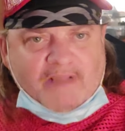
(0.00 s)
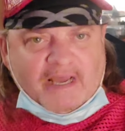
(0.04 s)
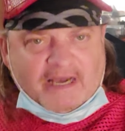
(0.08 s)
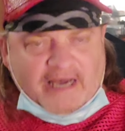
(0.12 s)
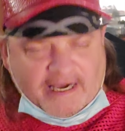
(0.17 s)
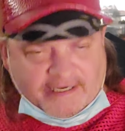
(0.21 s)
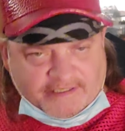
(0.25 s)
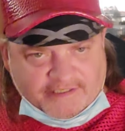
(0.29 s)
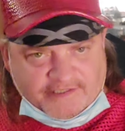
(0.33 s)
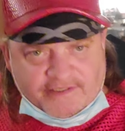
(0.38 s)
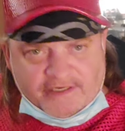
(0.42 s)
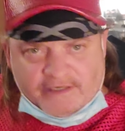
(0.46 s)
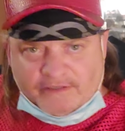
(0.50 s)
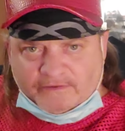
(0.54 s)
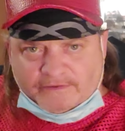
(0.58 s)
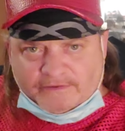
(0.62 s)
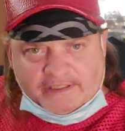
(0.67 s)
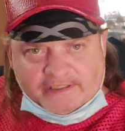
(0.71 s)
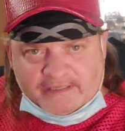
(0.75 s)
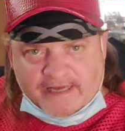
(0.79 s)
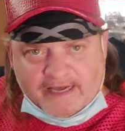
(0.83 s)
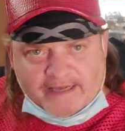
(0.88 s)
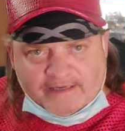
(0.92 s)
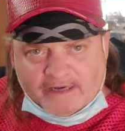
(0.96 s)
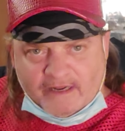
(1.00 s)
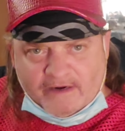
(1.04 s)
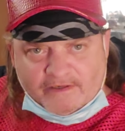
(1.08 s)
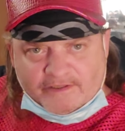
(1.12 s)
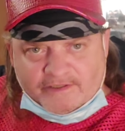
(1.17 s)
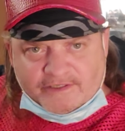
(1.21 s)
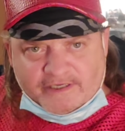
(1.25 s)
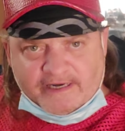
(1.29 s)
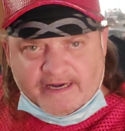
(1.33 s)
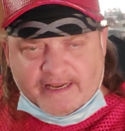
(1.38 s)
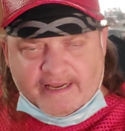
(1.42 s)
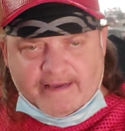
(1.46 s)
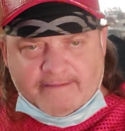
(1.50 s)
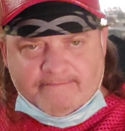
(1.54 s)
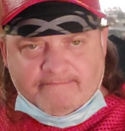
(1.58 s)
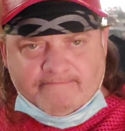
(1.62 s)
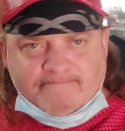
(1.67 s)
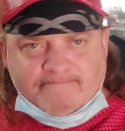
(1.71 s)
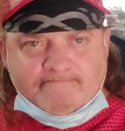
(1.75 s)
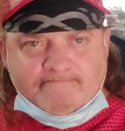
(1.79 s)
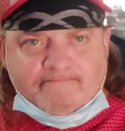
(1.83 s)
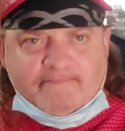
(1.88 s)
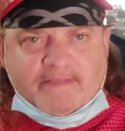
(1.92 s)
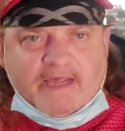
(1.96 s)
I still did not notice any
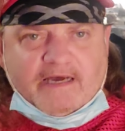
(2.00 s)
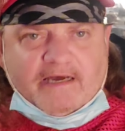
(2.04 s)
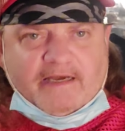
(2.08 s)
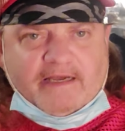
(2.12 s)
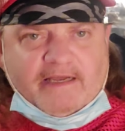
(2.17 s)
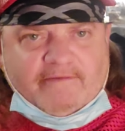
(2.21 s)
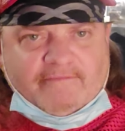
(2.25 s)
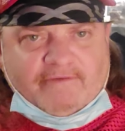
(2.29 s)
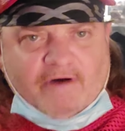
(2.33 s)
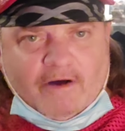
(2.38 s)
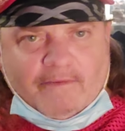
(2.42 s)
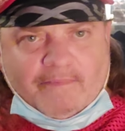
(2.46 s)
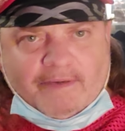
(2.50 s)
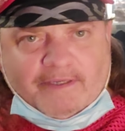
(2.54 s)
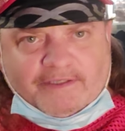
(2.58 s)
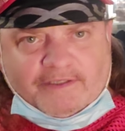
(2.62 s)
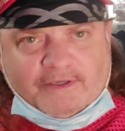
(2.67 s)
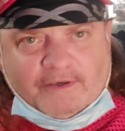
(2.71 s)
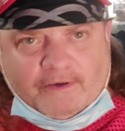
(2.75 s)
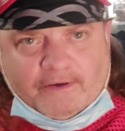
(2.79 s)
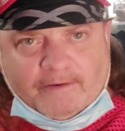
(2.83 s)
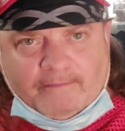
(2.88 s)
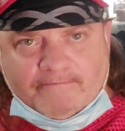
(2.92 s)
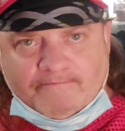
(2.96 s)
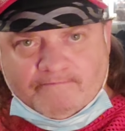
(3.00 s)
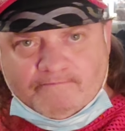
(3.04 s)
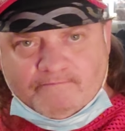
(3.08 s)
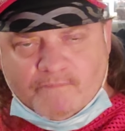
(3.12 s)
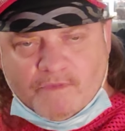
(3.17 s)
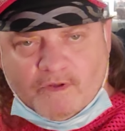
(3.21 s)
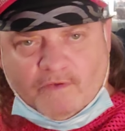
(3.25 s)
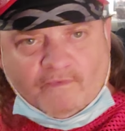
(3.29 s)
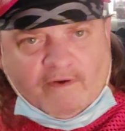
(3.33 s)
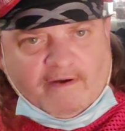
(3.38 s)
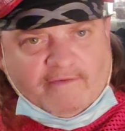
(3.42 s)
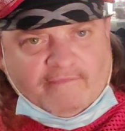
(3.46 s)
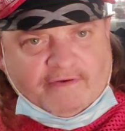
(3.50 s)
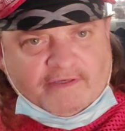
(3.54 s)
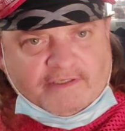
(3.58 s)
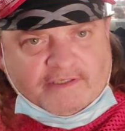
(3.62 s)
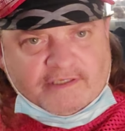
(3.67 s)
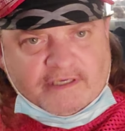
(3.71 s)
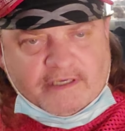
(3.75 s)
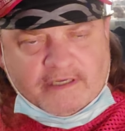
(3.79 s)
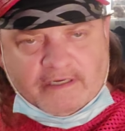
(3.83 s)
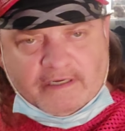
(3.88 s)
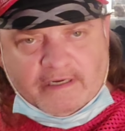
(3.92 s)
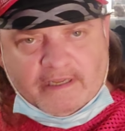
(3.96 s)
involvement or
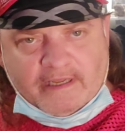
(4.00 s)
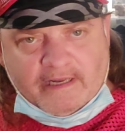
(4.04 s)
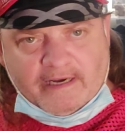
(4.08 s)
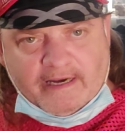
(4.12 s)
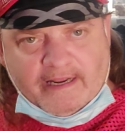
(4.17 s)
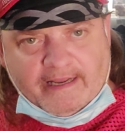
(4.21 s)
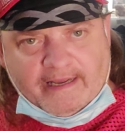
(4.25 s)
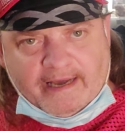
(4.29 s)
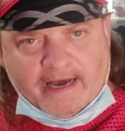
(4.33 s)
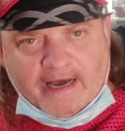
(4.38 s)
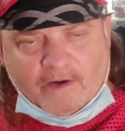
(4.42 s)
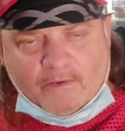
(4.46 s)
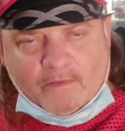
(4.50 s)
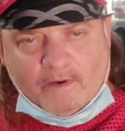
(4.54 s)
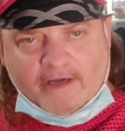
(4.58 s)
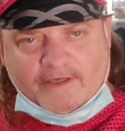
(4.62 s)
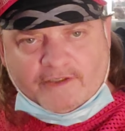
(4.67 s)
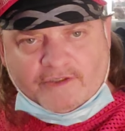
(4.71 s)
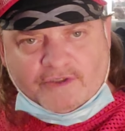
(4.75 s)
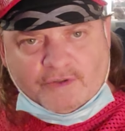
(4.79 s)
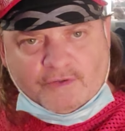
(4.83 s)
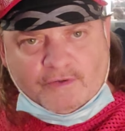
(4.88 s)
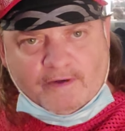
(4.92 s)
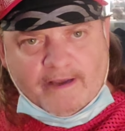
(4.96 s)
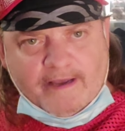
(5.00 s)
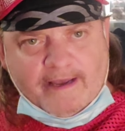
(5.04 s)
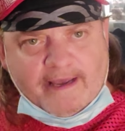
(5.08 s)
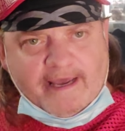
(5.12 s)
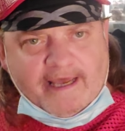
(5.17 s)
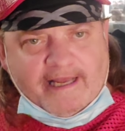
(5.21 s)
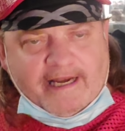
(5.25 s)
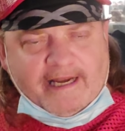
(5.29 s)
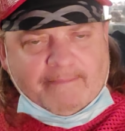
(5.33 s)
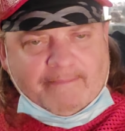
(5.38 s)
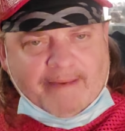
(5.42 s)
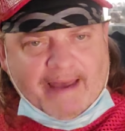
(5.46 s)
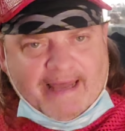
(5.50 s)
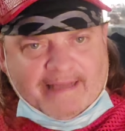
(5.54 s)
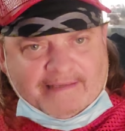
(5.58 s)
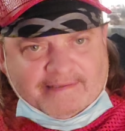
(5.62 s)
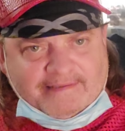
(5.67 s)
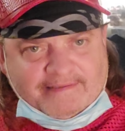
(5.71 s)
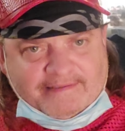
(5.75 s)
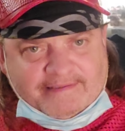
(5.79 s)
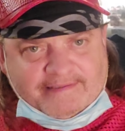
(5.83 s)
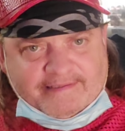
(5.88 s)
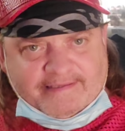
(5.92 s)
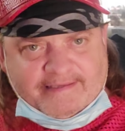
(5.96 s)
reference in any kind of way to any
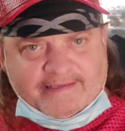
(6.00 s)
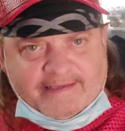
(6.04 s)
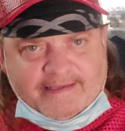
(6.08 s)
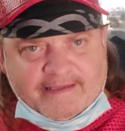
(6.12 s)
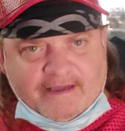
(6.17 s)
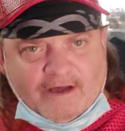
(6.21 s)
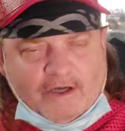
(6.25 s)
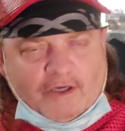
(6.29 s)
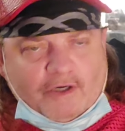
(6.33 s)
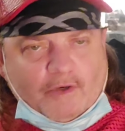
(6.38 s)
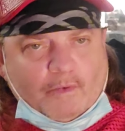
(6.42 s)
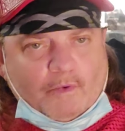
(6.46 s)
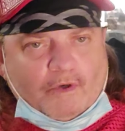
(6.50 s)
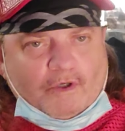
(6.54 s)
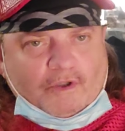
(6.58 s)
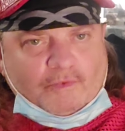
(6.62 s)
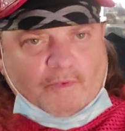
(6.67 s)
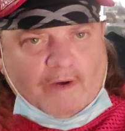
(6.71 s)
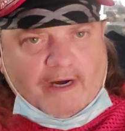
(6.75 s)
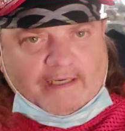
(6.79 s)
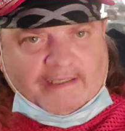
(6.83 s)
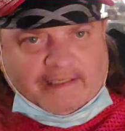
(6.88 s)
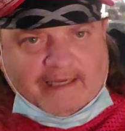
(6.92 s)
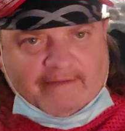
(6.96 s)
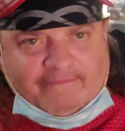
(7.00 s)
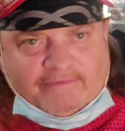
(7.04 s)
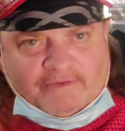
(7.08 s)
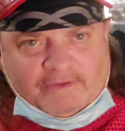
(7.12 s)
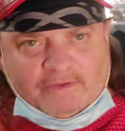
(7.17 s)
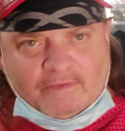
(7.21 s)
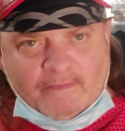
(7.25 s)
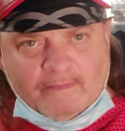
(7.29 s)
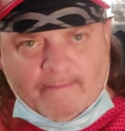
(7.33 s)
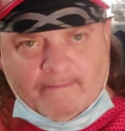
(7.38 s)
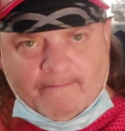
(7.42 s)
patents on a worldwide level.